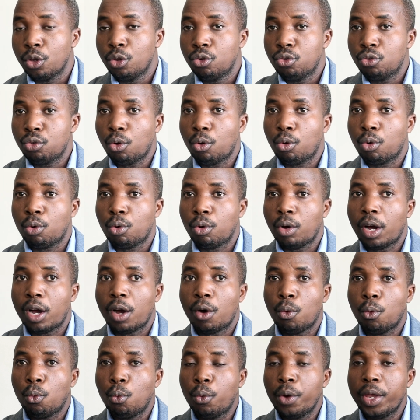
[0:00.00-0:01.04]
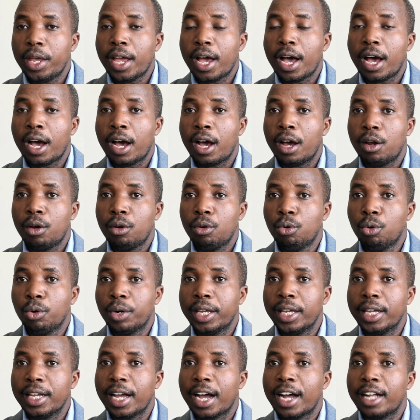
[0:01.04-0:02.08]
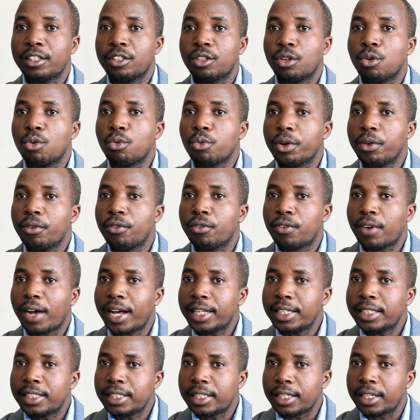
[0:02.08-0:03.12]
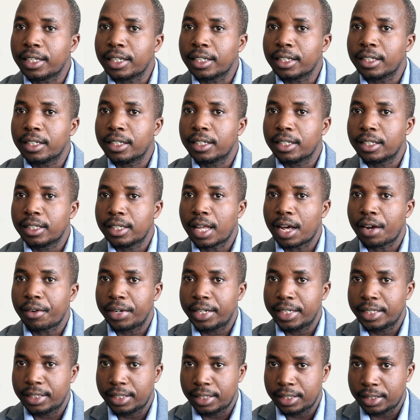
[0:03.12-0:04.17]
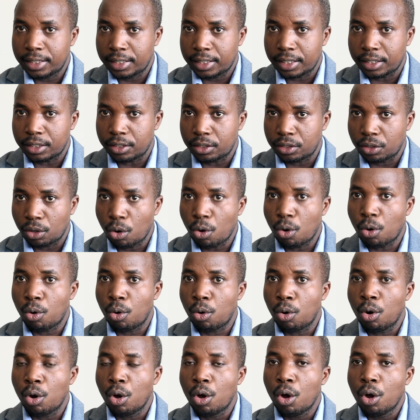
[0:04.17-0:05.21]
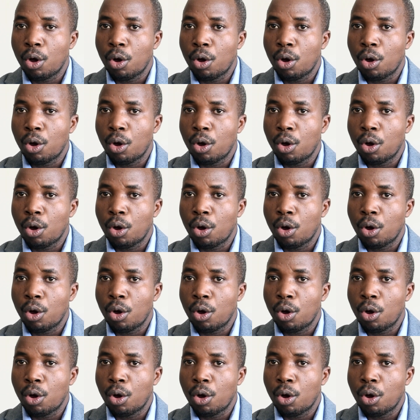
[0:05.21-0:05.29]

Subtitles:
So we are looking at reversing the resistance or